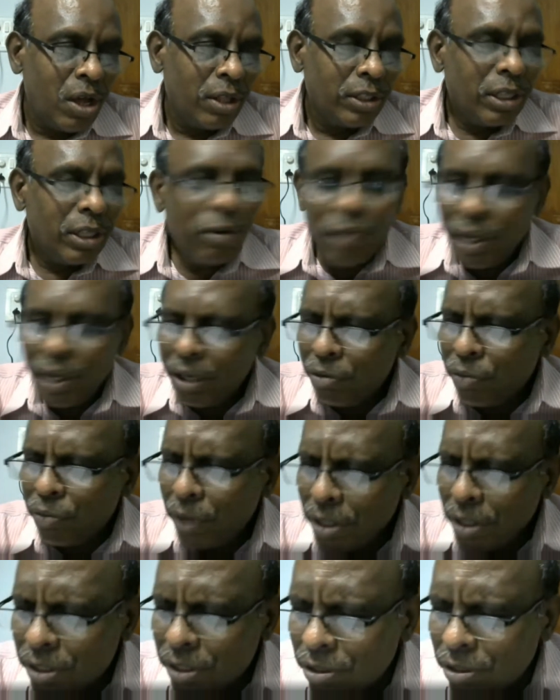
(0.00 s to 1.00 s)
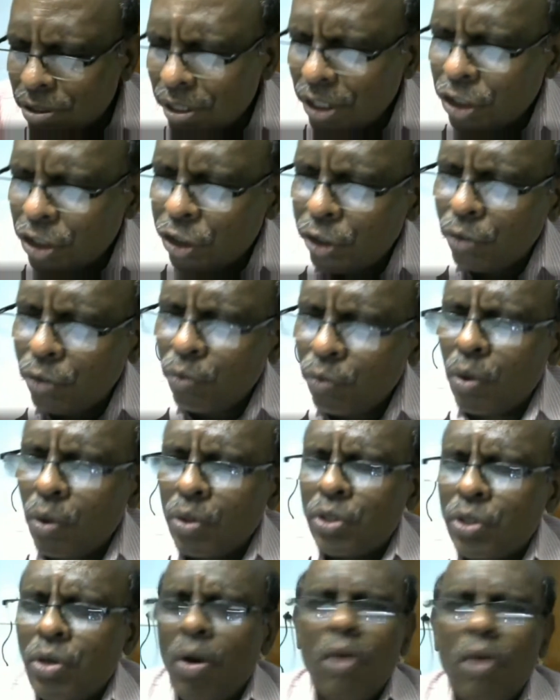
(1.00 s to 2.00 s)
The very first session
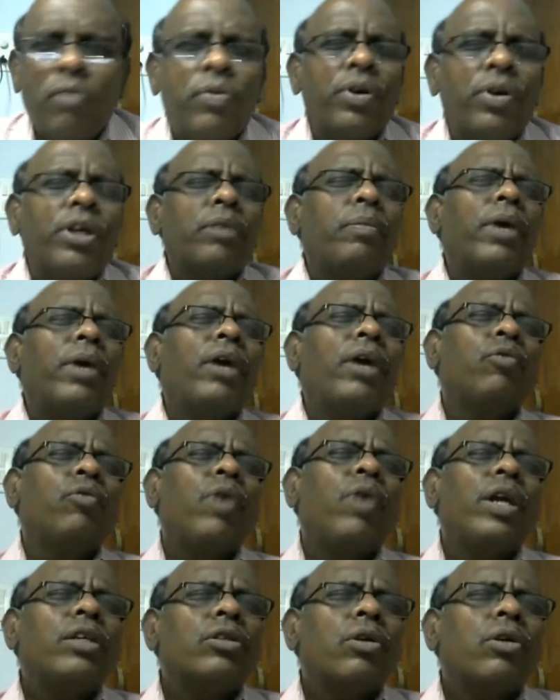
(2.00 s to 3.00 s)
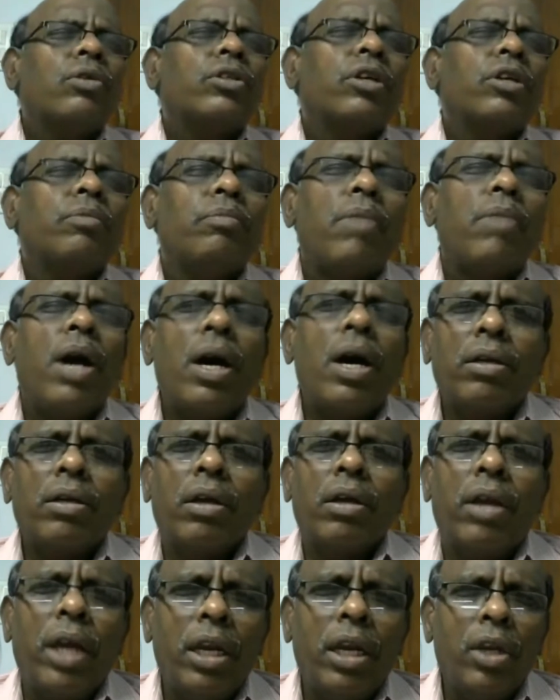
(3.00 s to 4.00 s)
was offered by one Dr. Mark
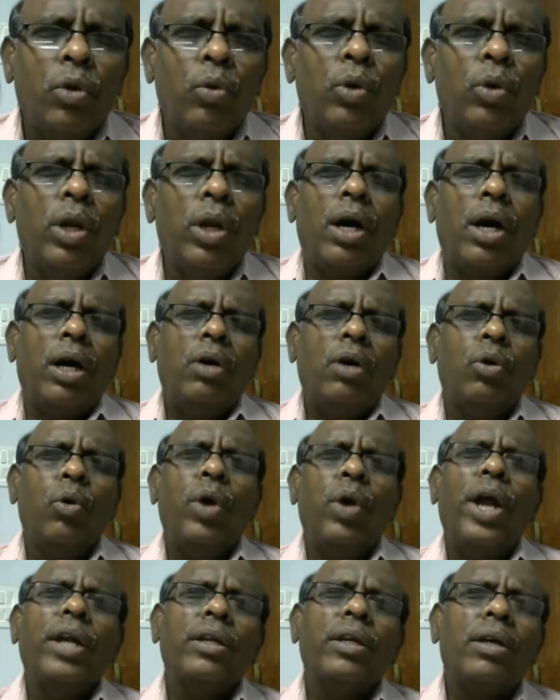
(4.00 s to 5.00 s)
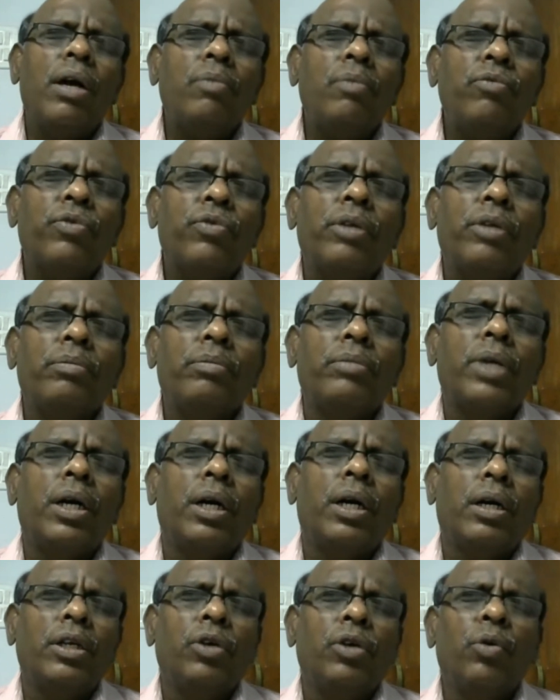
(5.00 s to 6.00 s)
Gelula, who had come from
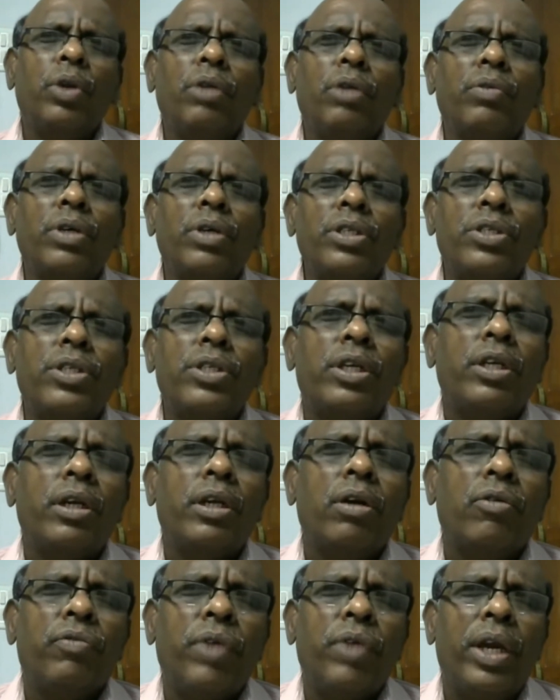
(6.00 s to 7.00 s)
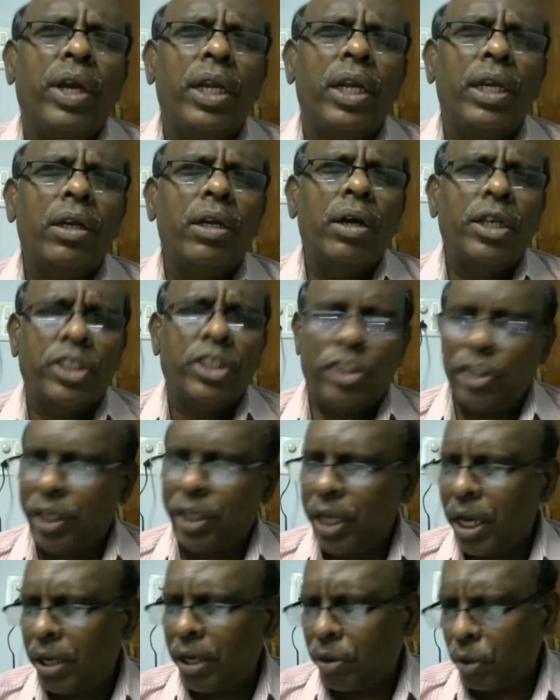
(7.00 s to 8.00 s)
uh, University of Illinois,
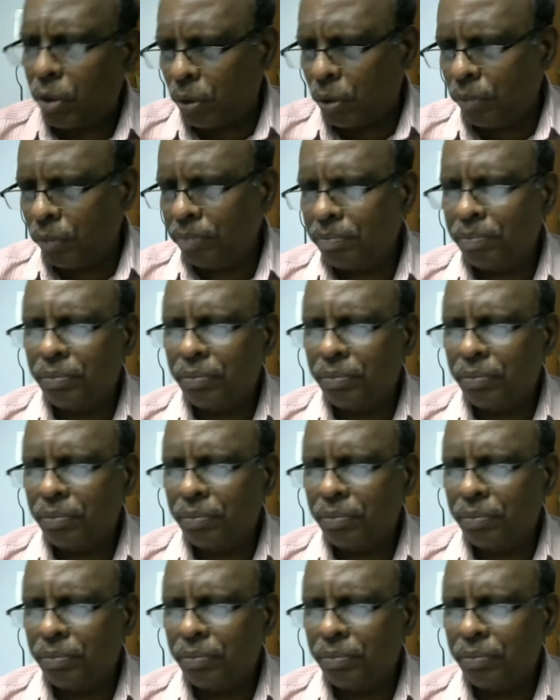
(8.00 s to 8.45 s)
Chicago.